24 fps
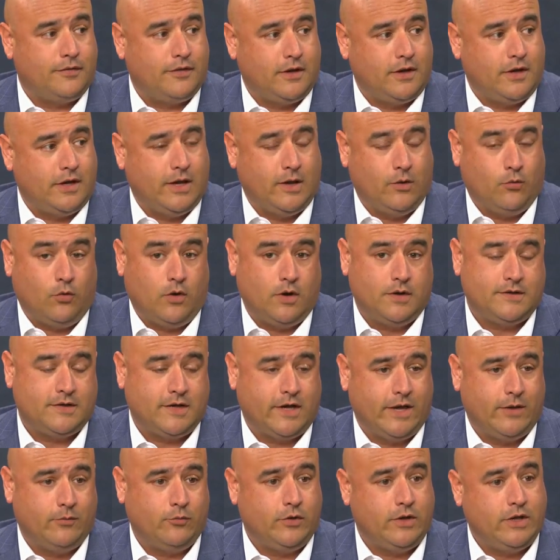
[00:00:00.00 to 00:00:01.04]
At one
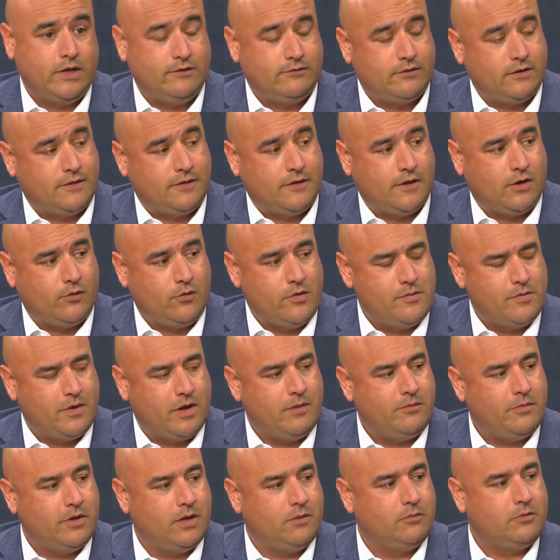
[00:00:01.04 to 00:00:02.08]
time, we even thought we
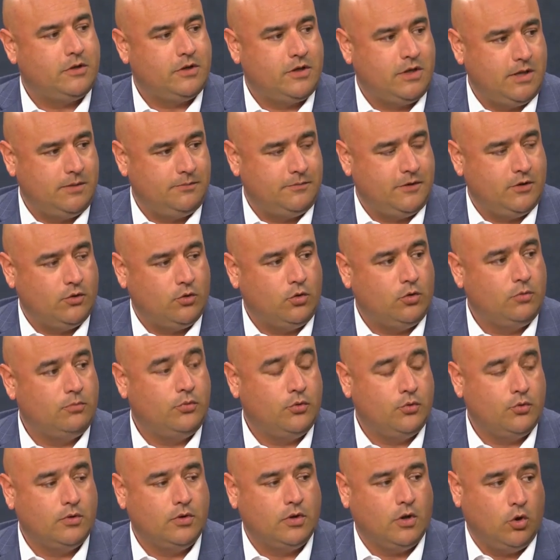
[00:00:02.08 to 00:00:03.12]
might be able to keep the old
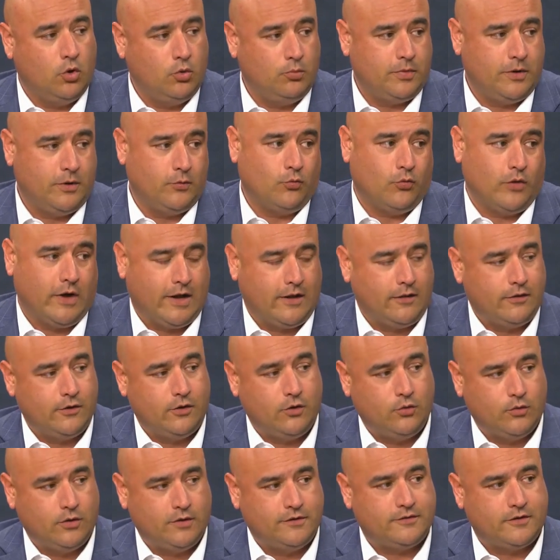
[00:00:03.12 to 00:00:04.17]
pool open while the
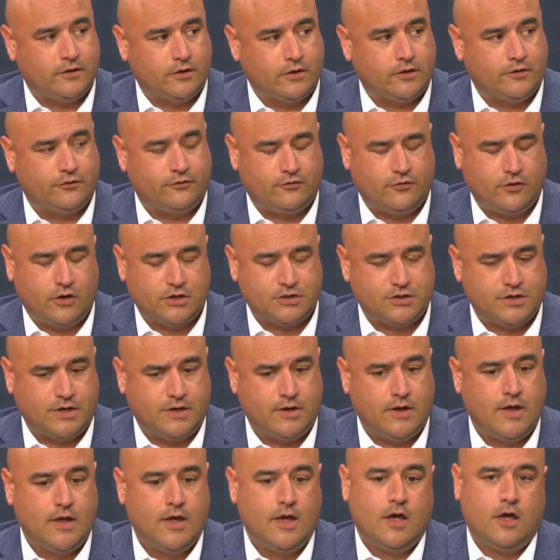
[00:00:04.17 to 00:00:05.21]
new one's under construction.
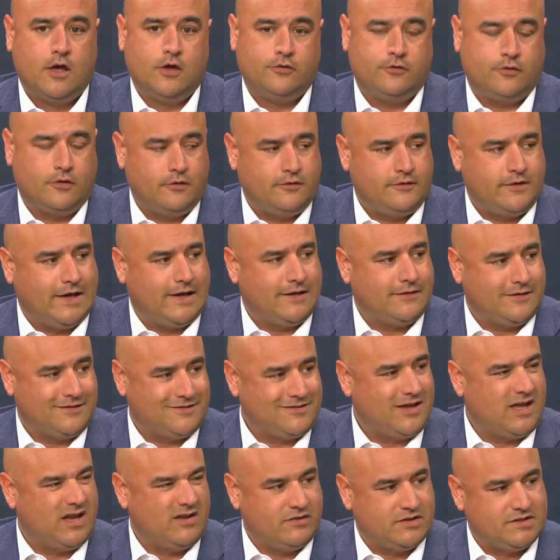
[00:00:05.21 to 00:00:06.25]
Turns out that's
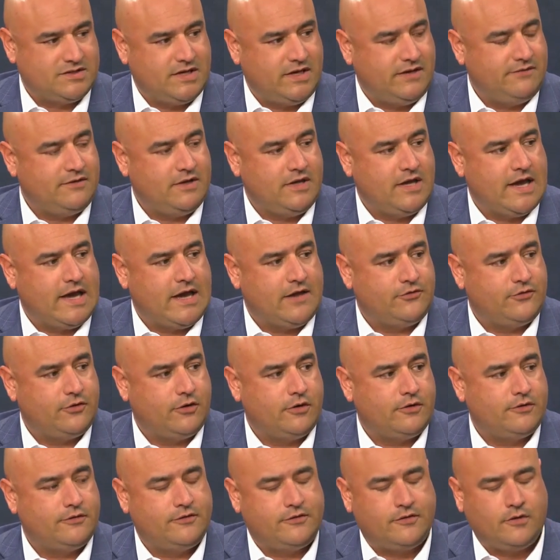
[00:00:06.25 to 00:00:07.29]
kind of a safety
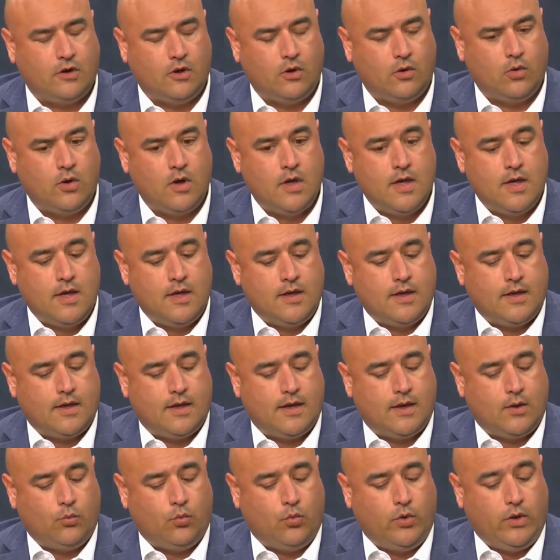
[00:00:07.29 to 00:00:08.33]
hazard. So
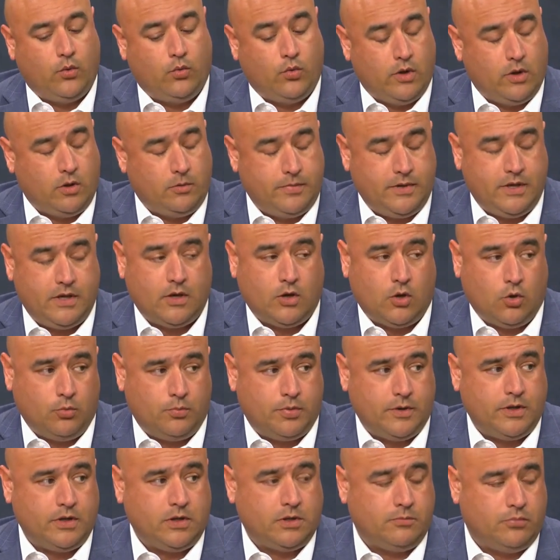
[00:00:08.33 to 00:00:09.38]
we will be
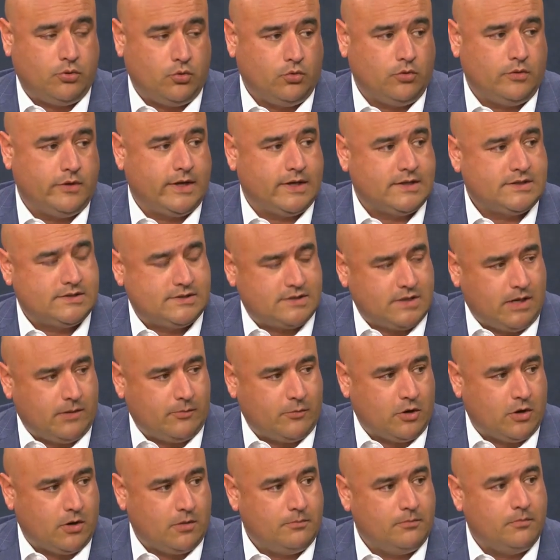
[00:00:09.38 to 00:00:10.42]
opening the pool next
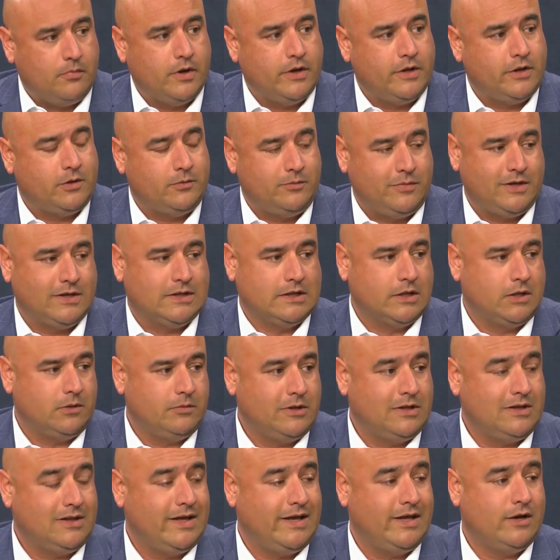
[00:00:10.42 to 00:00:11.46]
summer, but it'll be a little
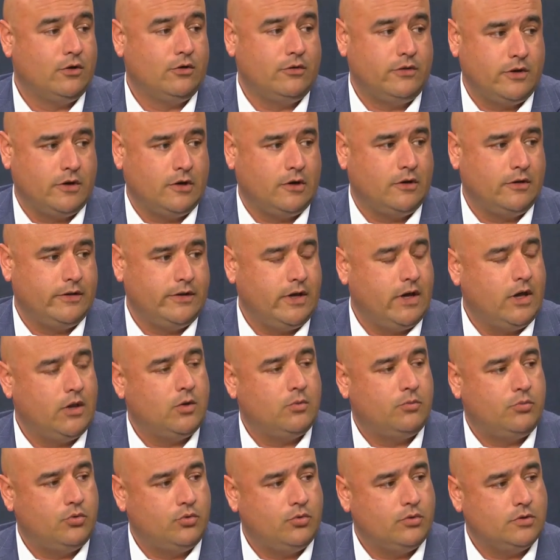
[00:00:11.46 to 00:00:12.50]
bit later than all the other
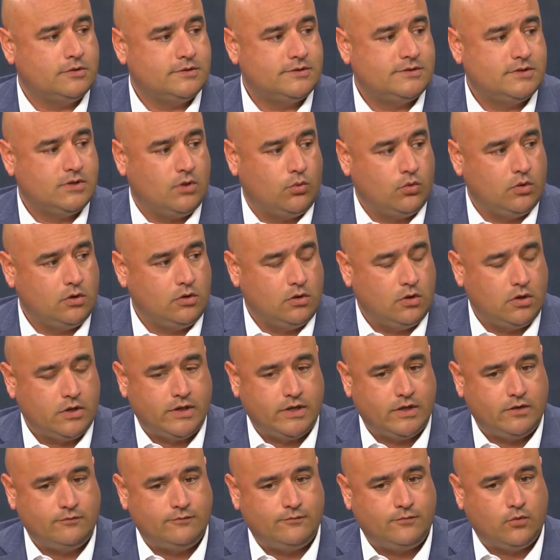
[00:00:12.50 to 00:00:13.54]
pools. Okay. So we're
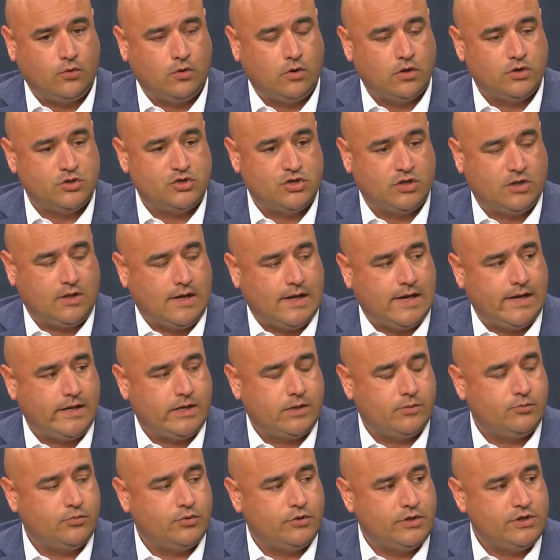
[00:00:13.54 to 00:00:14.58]
looking for a July
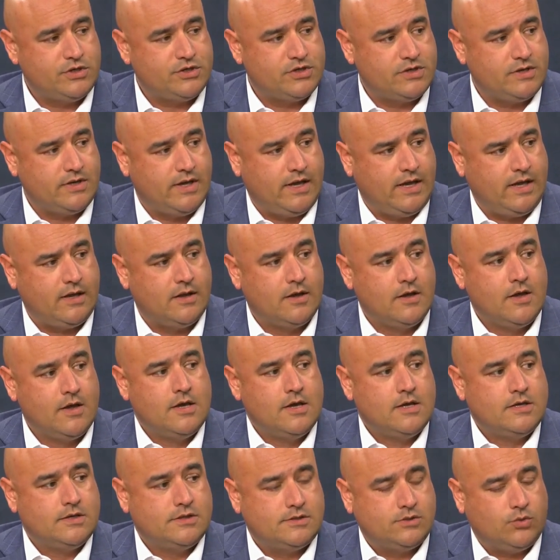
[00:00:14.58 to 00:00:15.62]
completion date
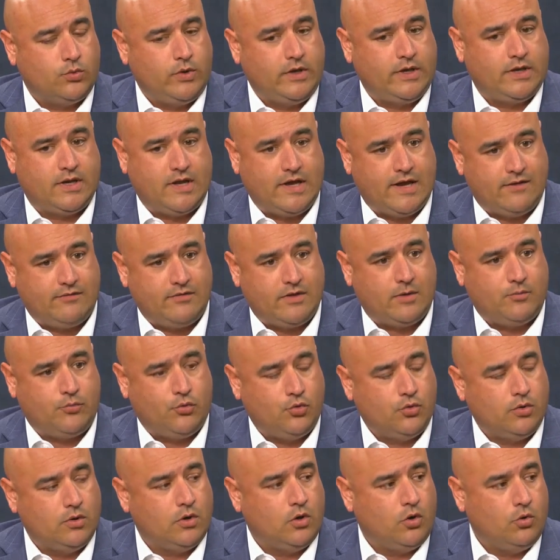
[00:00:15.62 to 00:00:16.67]
so we can have that
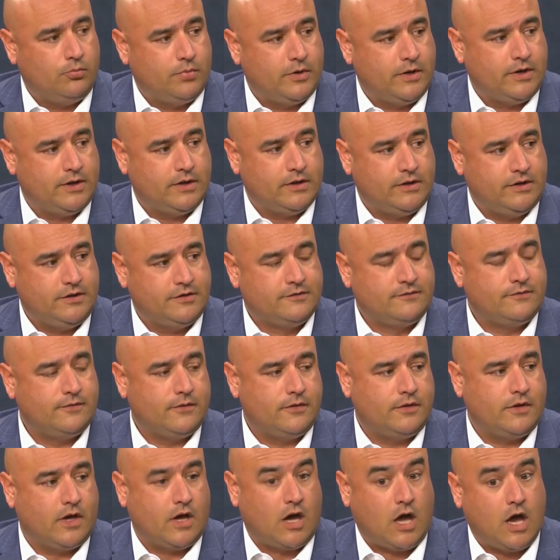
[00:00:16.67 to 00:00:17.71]
pool open at least for
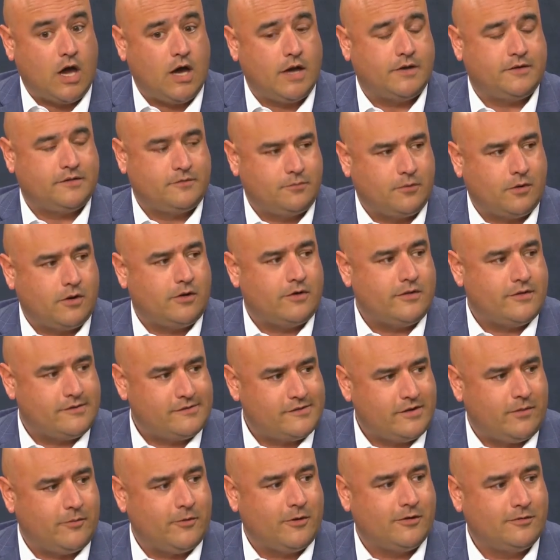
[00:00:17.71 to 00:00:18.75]
the hottest part of the summer.